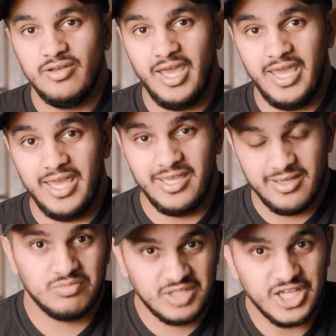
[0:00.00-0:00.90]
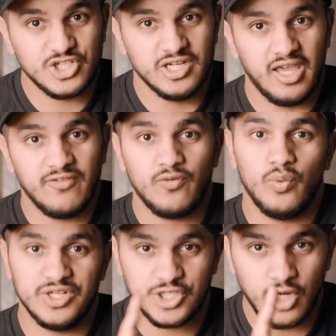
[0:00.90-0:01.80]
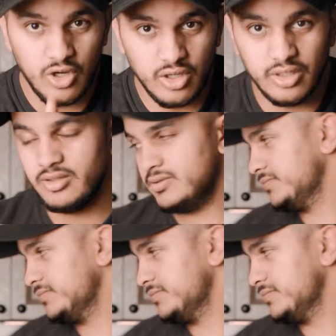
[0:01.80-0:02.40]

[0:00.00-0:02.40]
a kitchen knife, which are